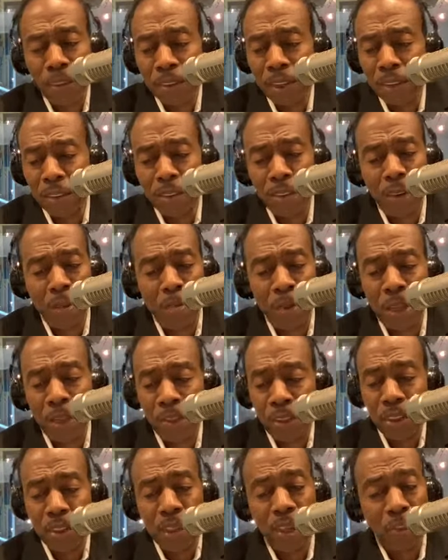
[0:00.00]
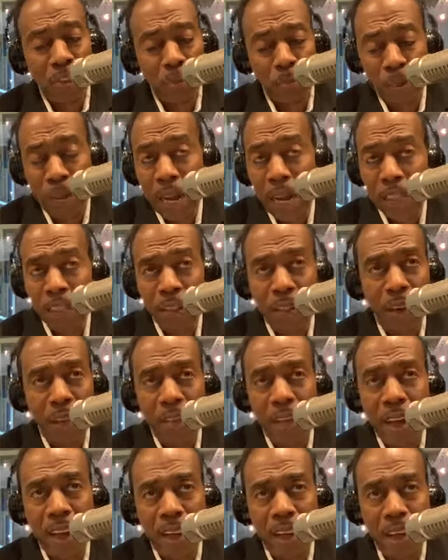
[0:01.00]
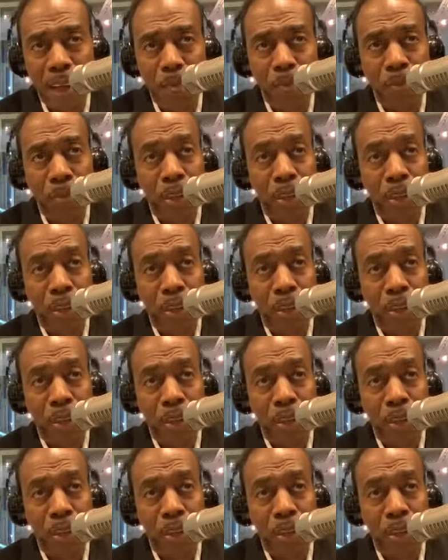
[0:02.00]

She's going to be, she's just as passionate as I am.